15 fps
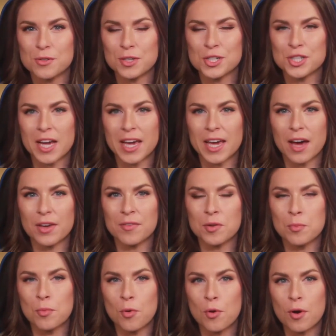you can check out
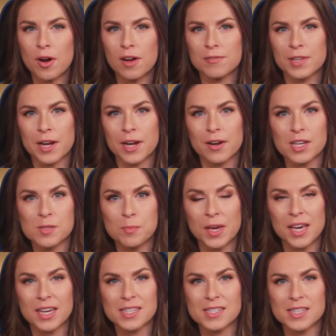even more of Larry's
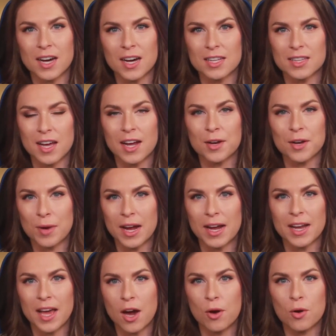picks online
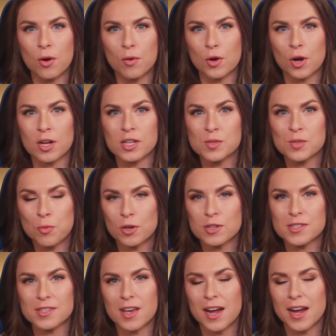right now over on
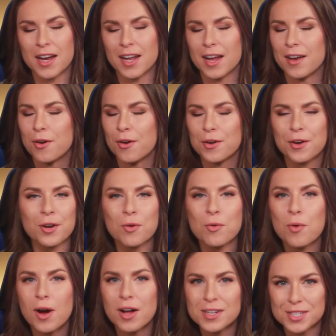Sportsline. I know you're going
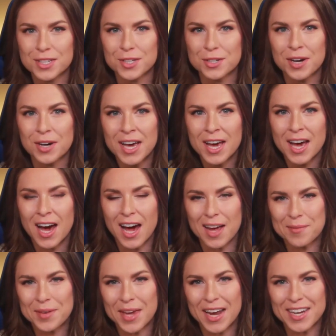to want to.
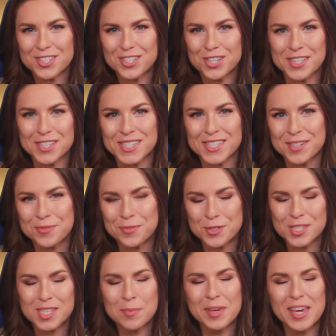I'm Katie Johnston
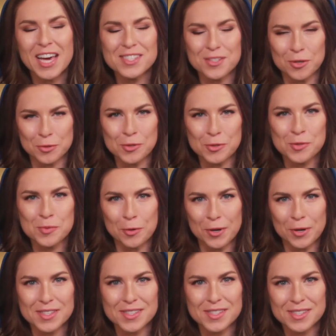for CBS Local
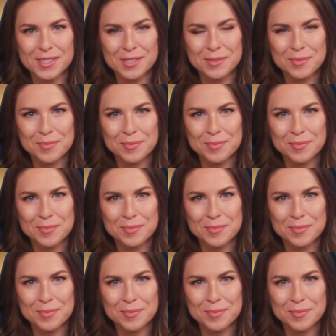Sports.